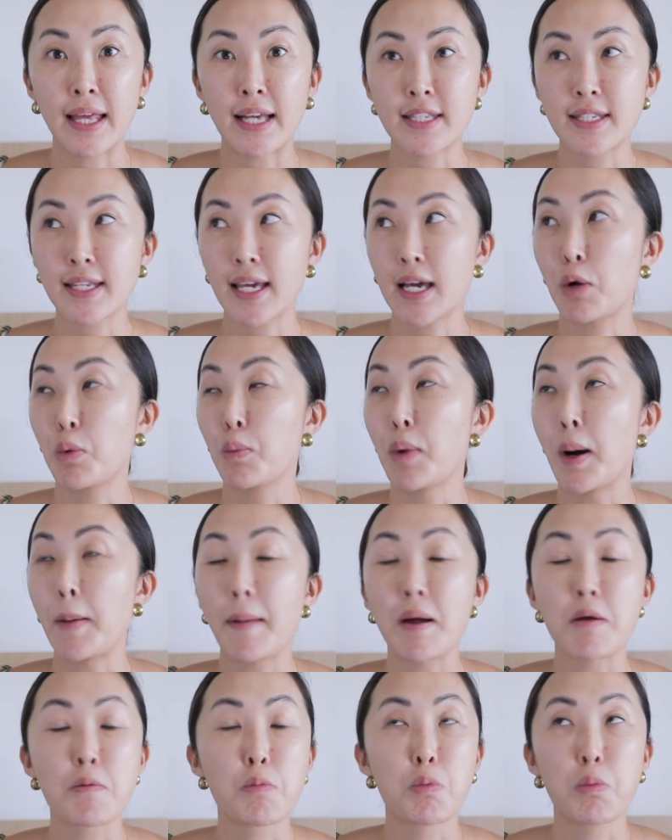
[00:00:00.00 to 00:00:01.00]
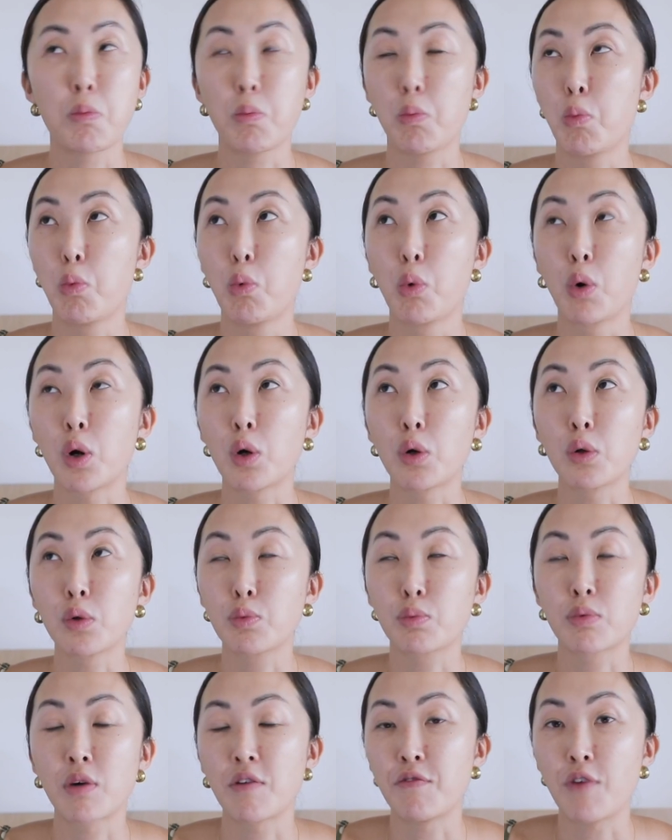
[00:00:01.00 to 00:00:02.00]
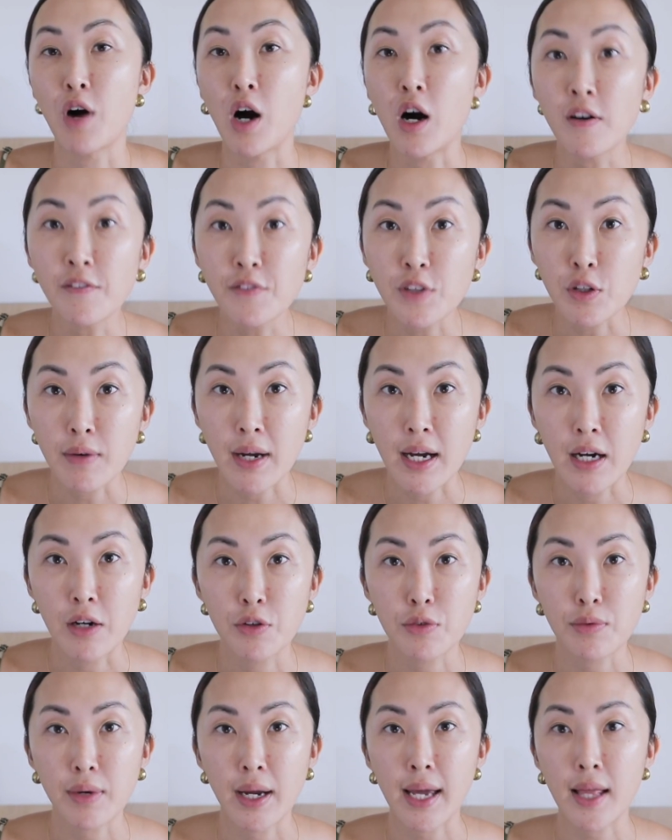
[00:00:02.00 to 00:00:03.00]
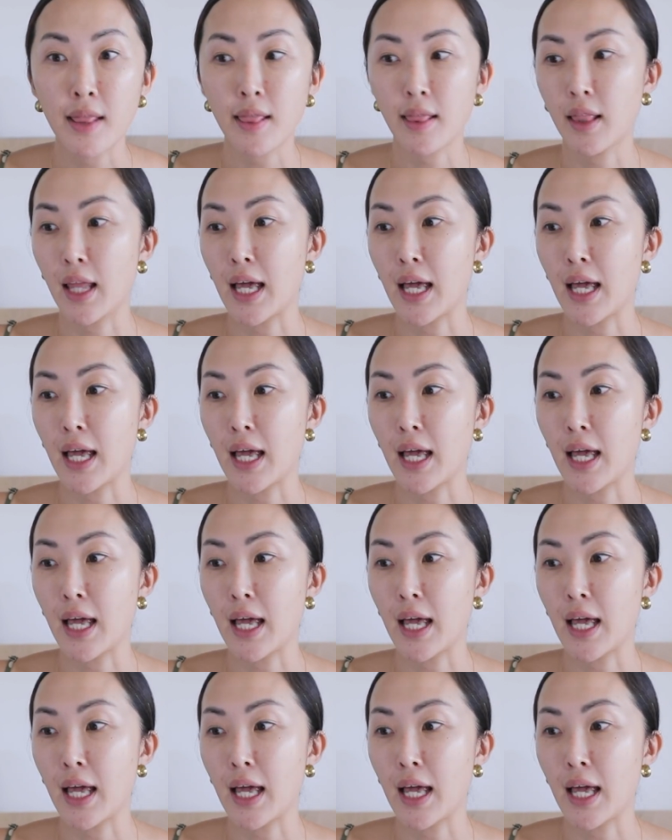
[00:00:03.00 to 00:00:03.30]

That's like what my world revolved around, right?